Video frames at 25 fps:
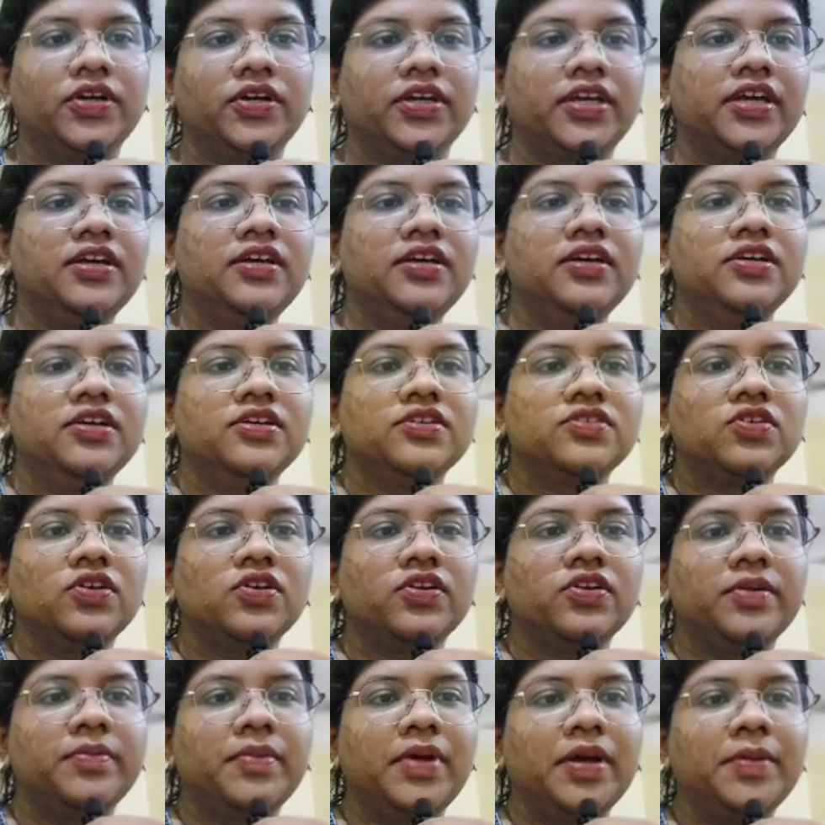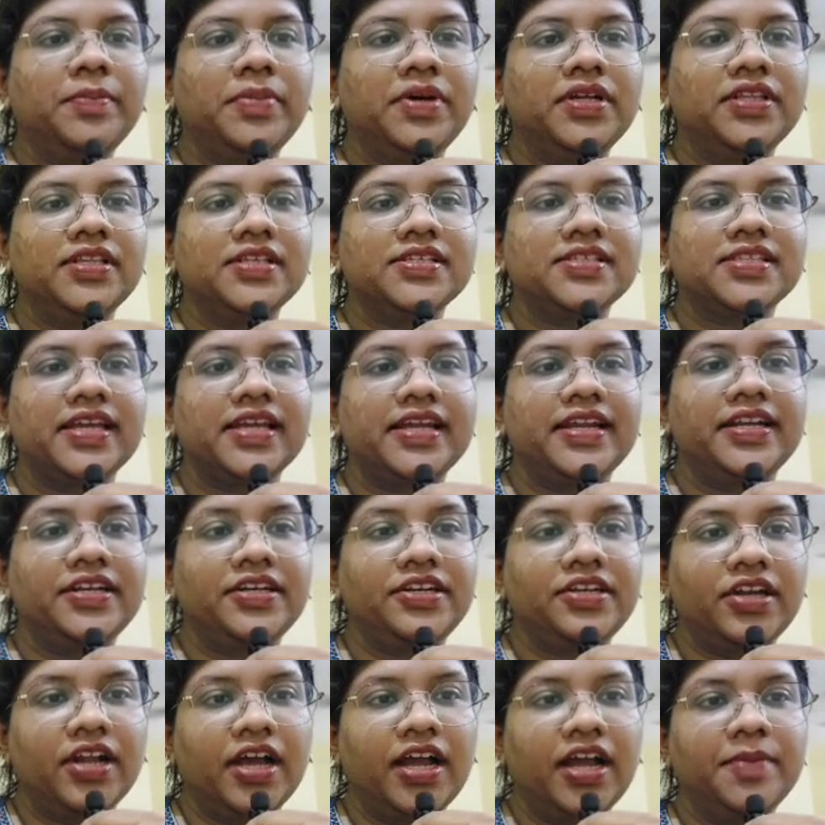Okay, so remember, this
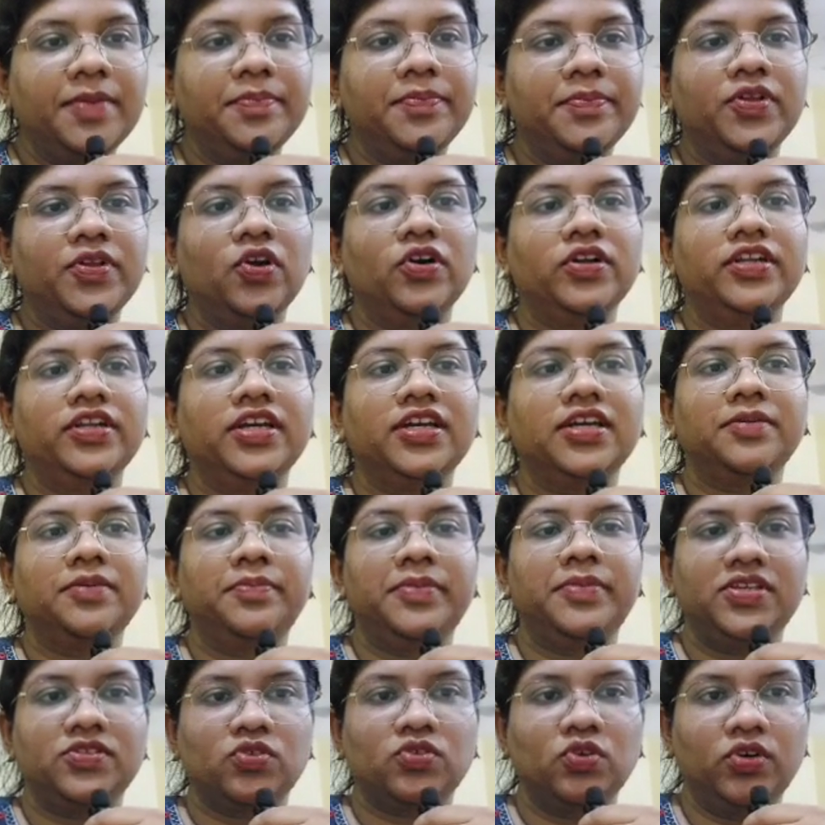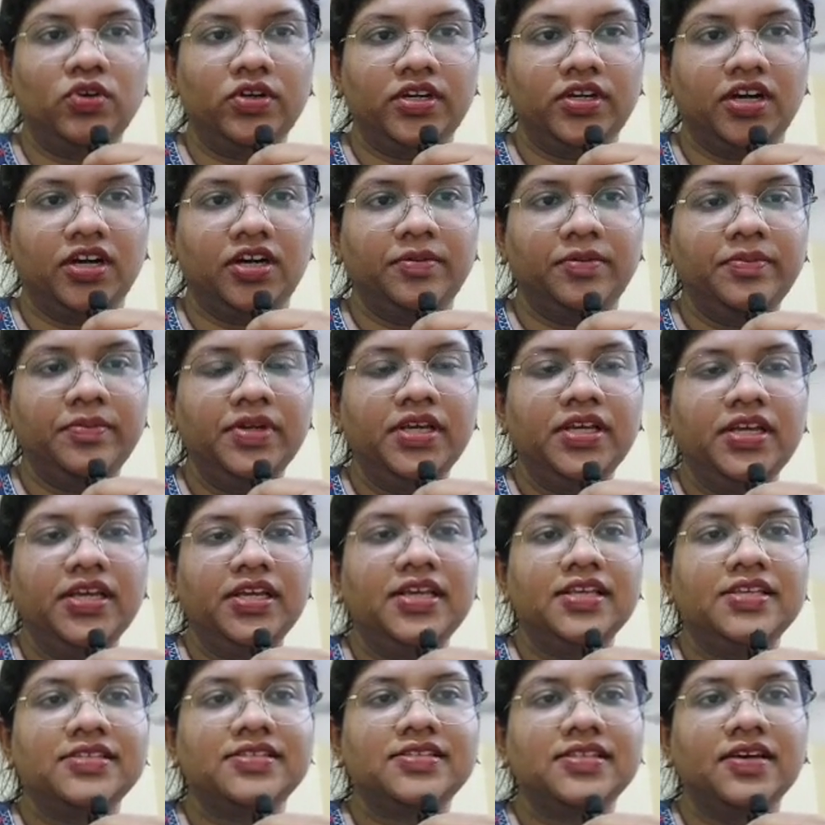intraembryonic mesoderm
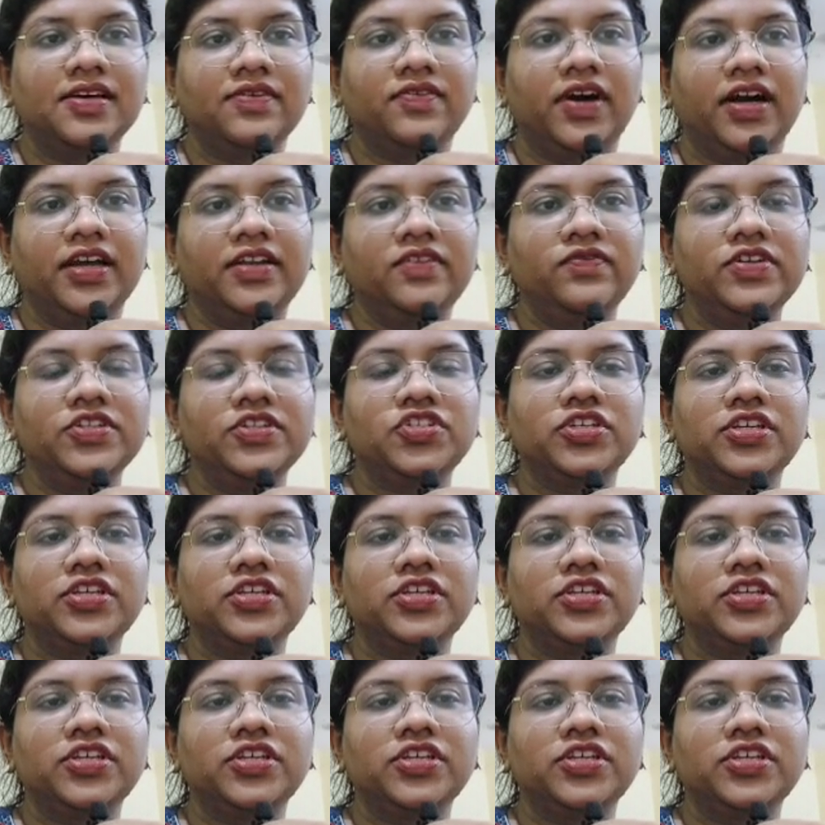is the one